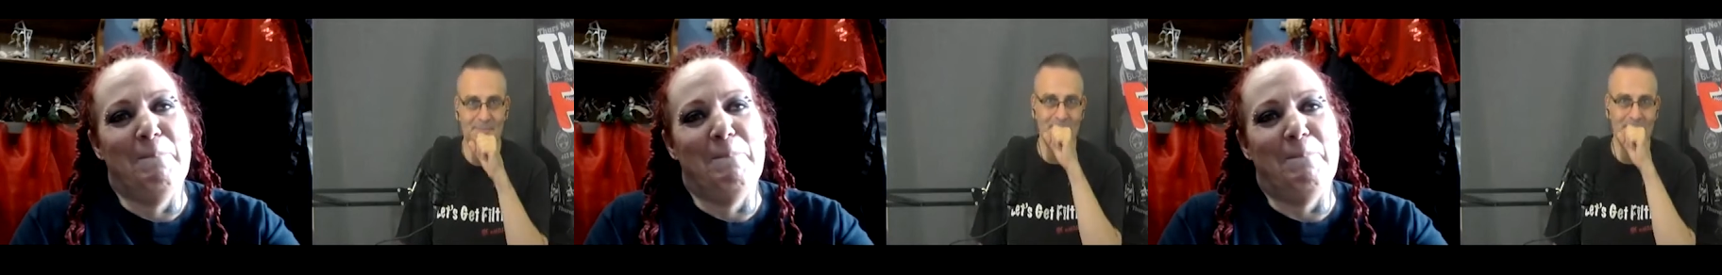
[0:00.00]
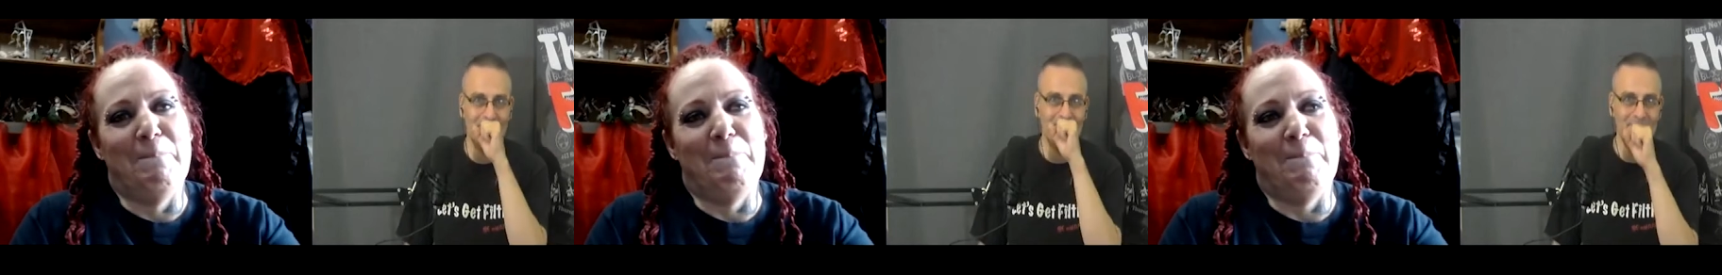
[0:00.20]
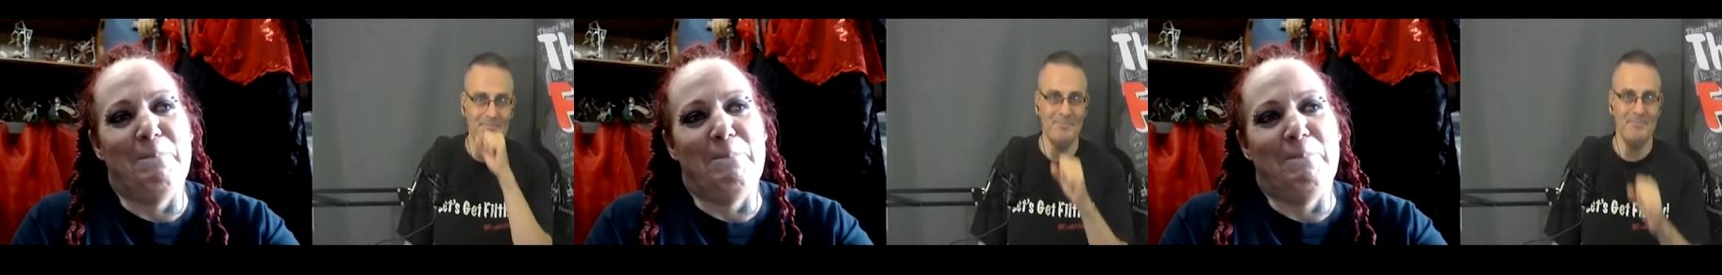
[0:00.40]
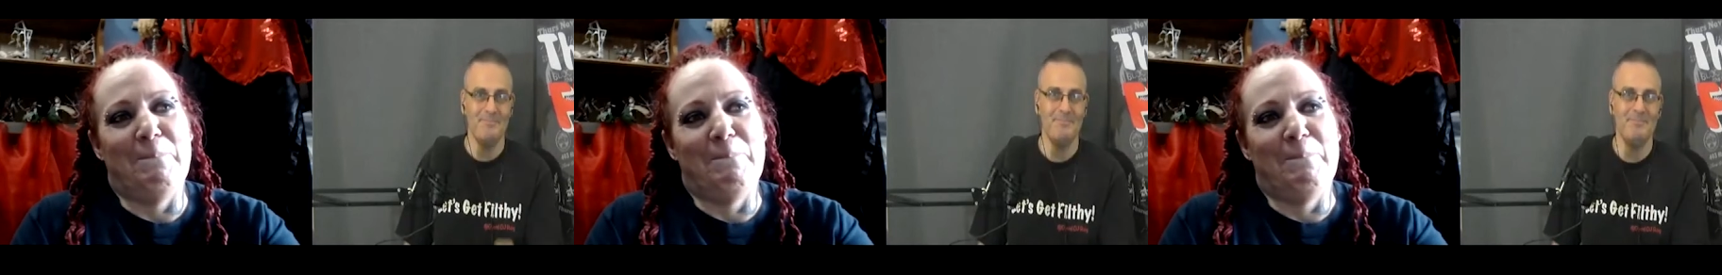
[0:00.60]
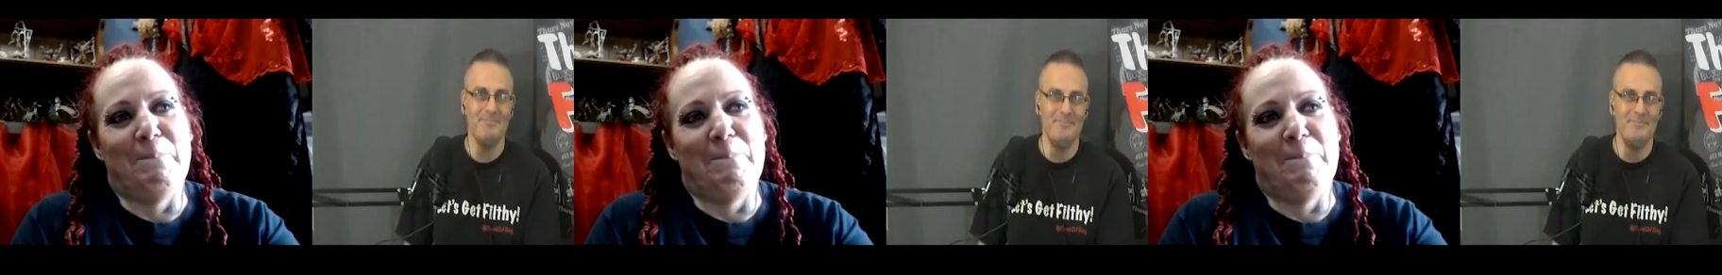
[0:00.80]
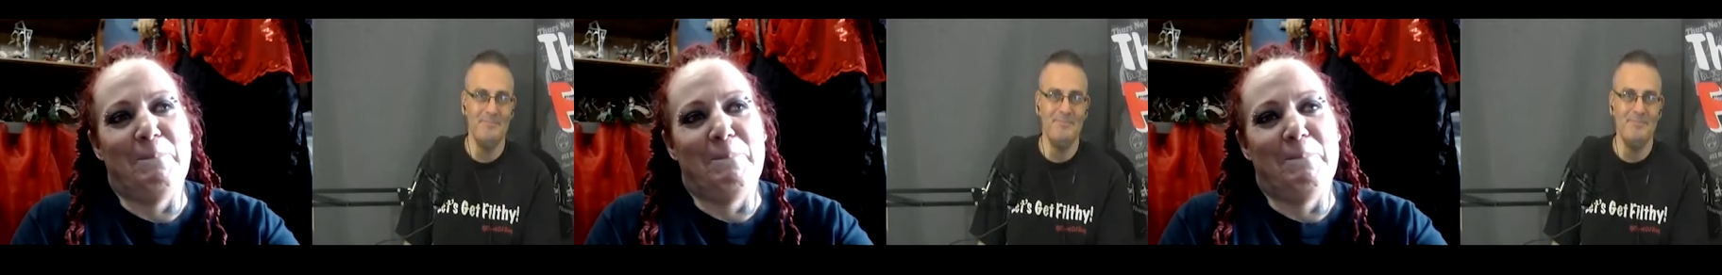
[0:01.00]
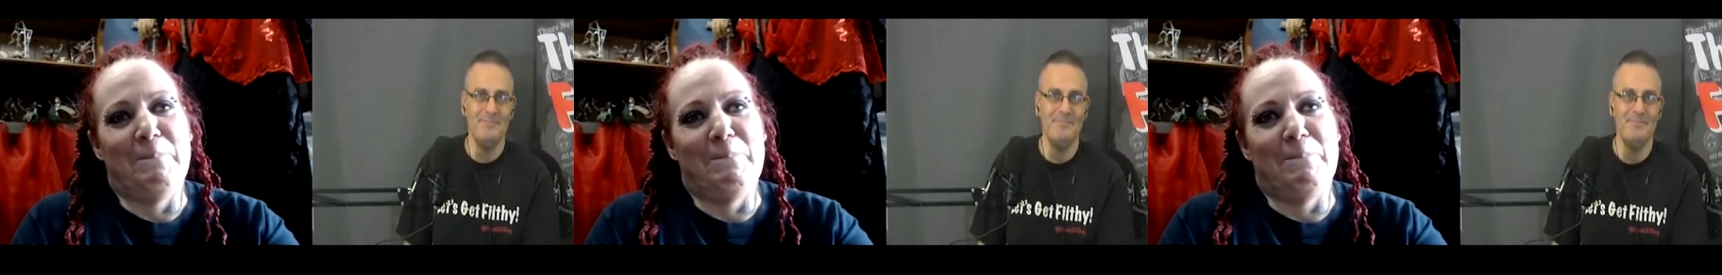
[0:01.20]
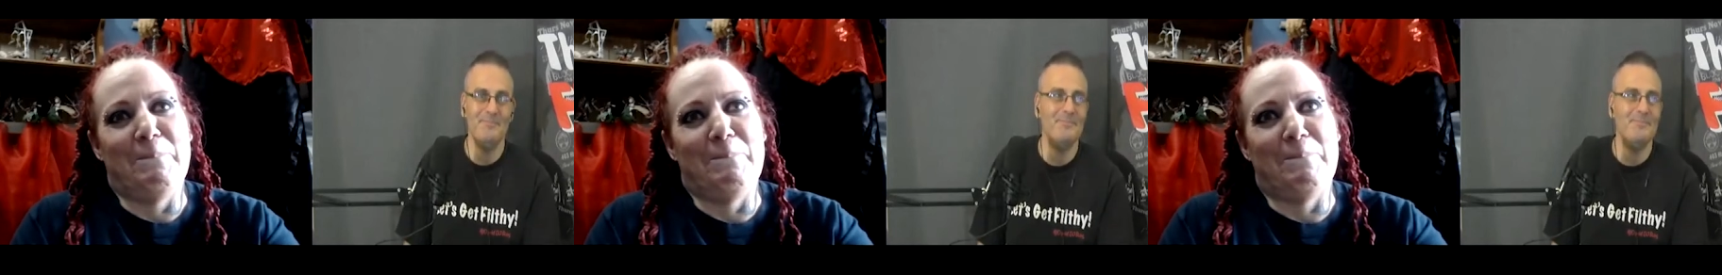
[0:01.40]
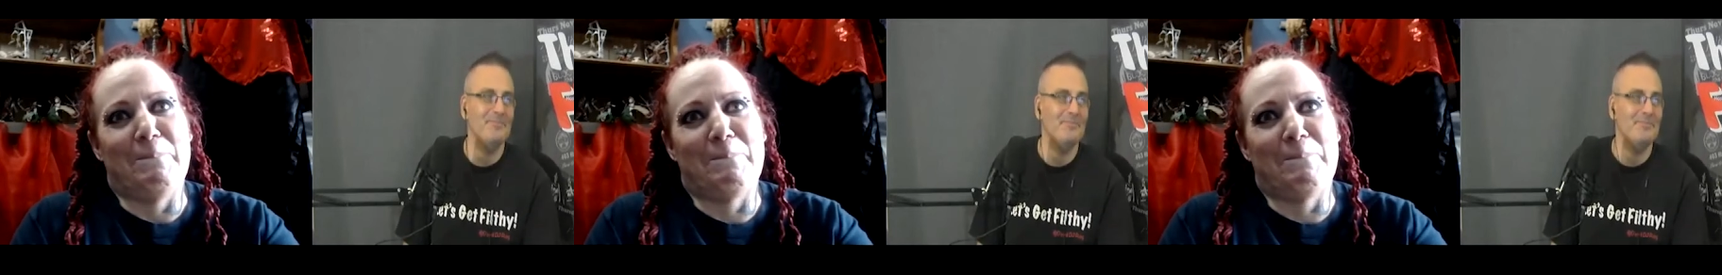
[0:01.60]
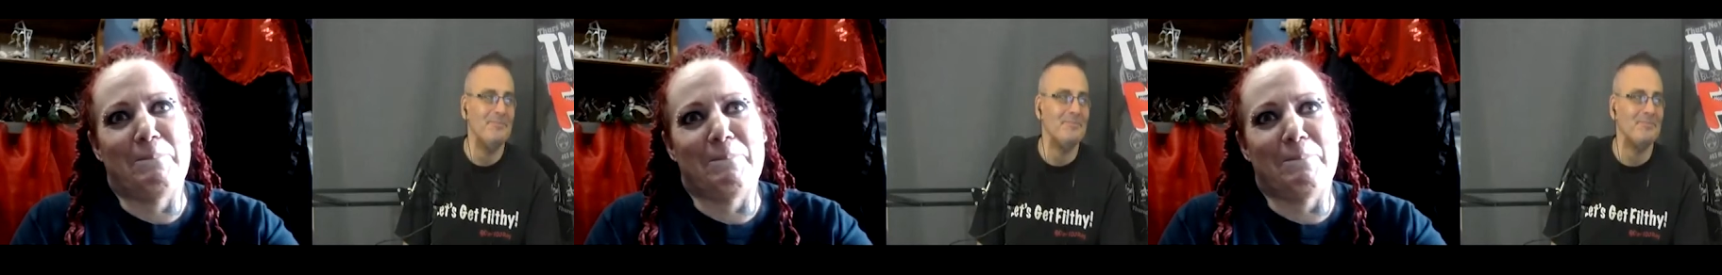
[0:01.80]

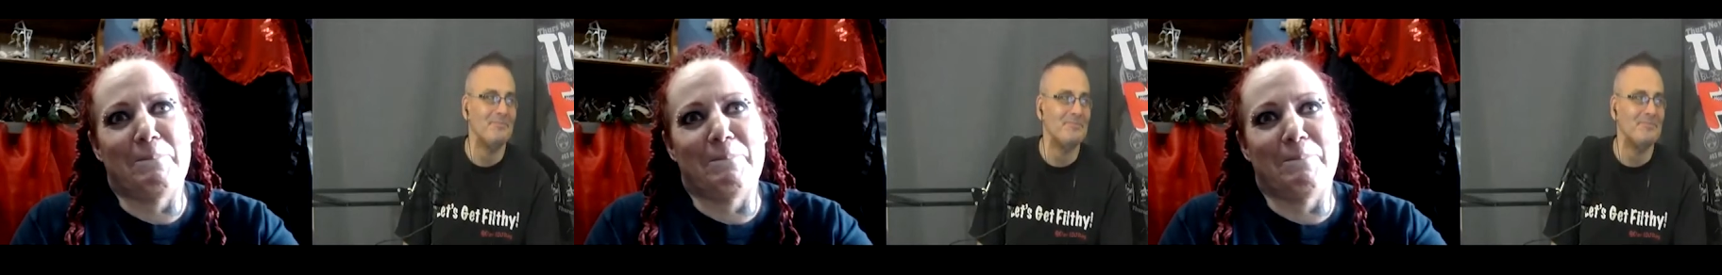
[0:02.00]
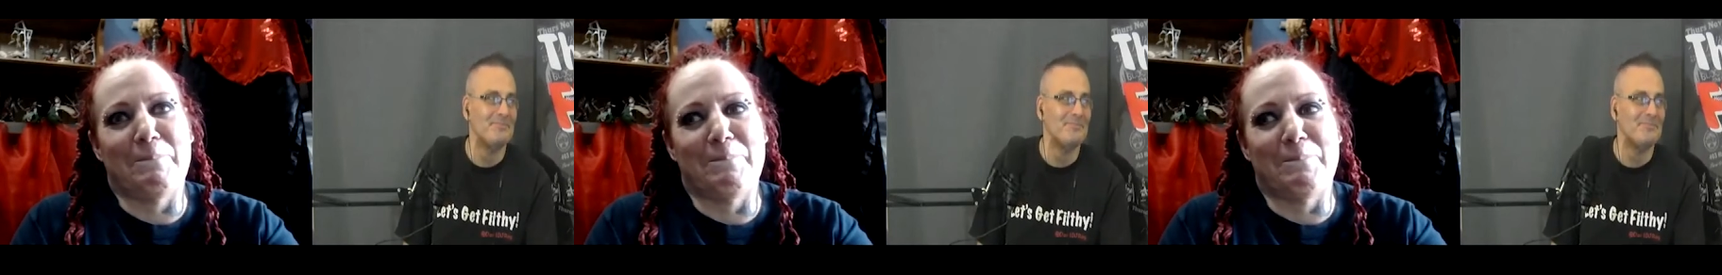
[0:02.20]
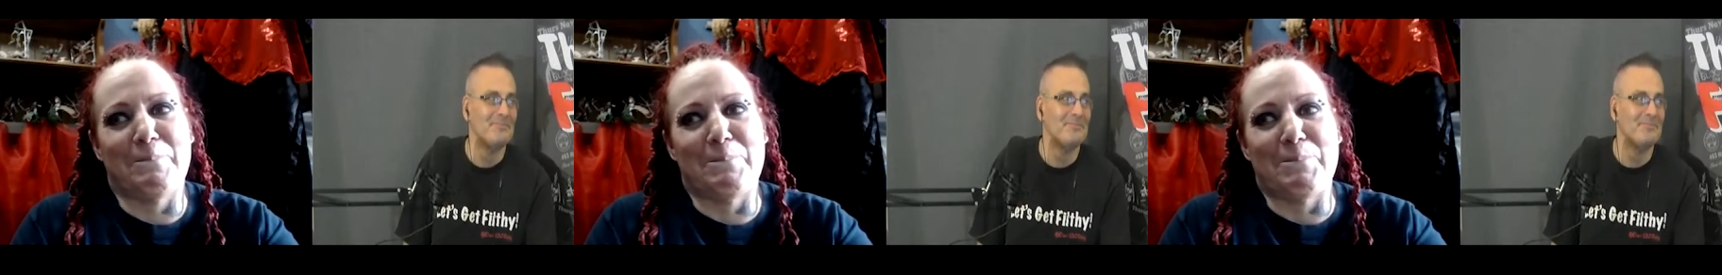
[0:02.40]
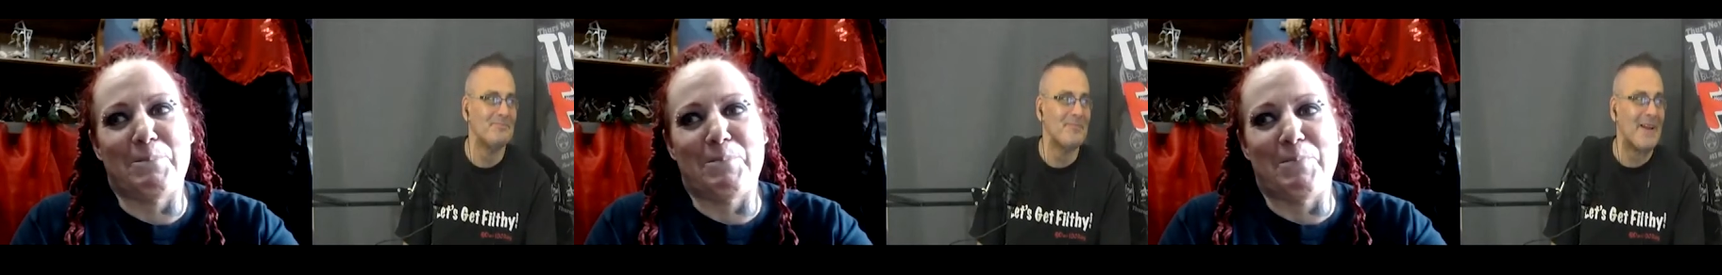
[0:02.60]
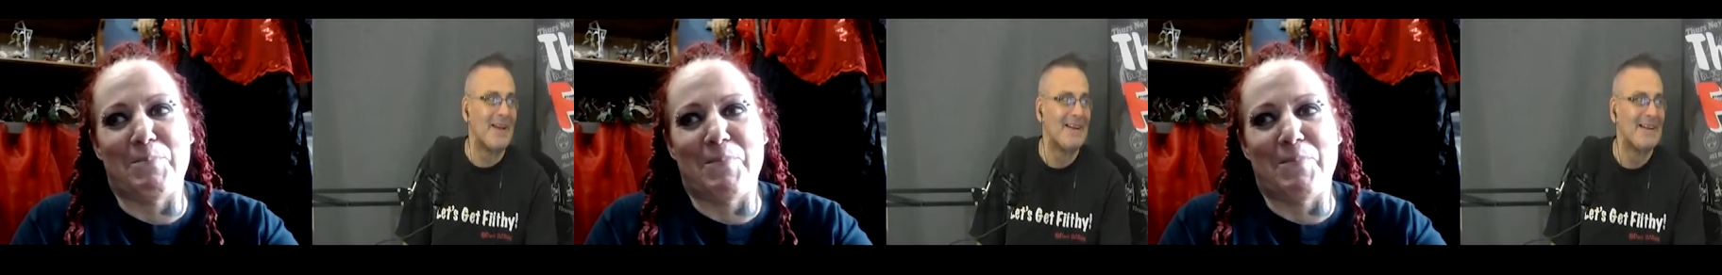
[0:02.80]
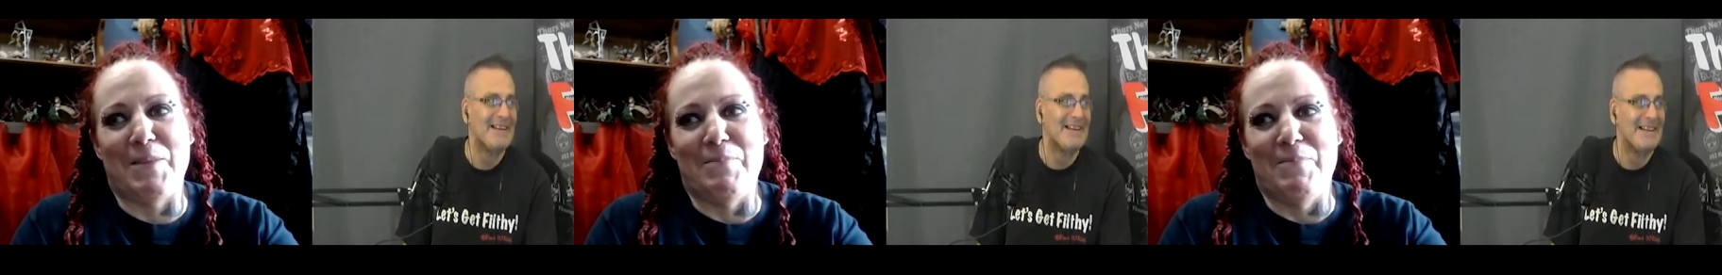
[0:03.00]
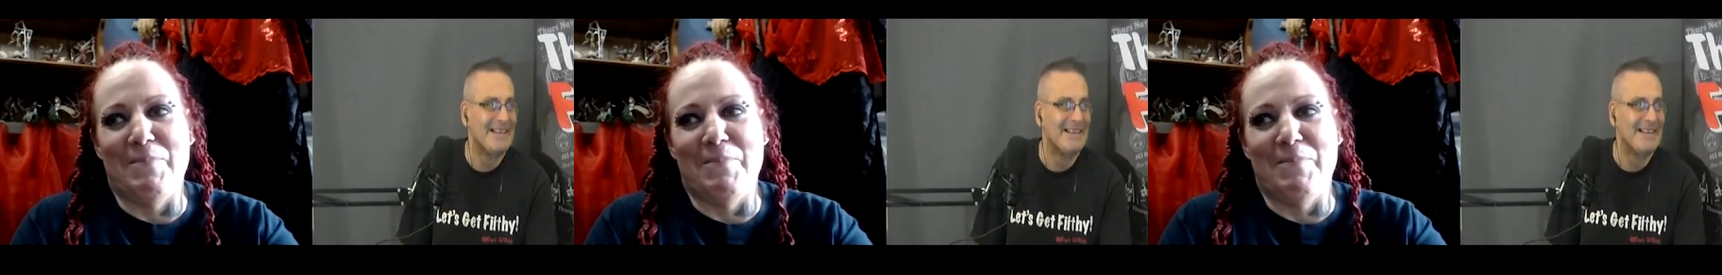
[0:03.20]
Nothing is said.